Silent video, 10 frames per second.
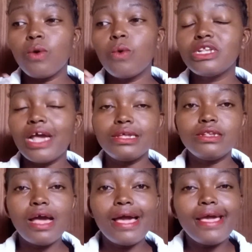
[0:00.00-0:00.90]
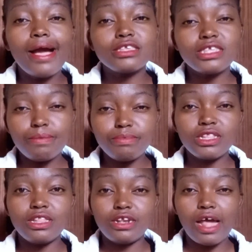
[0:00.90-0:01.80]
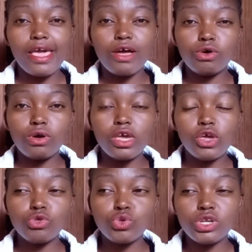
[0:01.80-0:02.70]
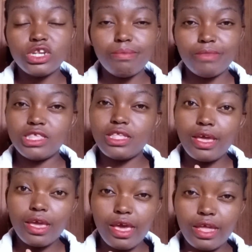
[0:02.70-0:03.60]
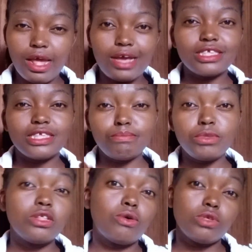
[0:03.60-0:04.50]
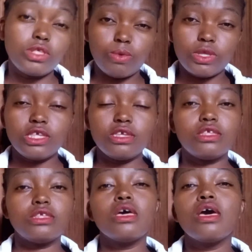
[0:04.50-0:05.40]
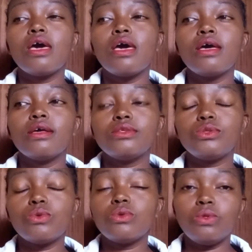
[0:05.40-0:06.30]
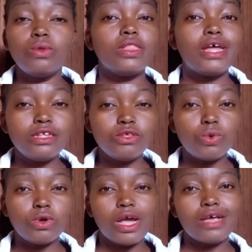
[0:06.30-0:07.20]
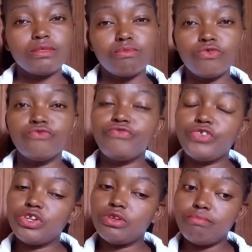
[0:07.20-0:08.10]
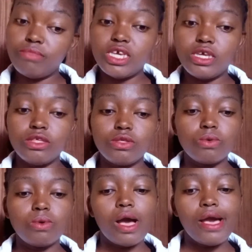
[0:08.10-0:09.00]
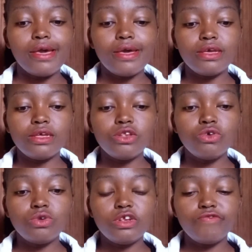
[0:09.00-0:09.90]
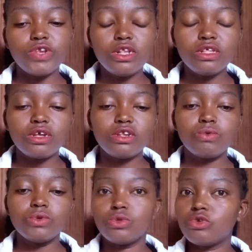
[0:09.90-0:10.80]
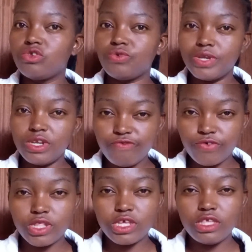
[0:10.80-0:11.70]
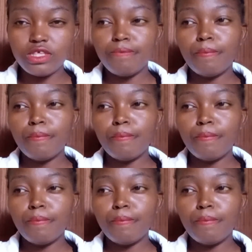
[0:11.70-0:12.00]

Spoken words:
What I accepted that I also did a mistake, and I accepted the consequences. So that is what has moved me. So I knew definitely that he was not ready for this,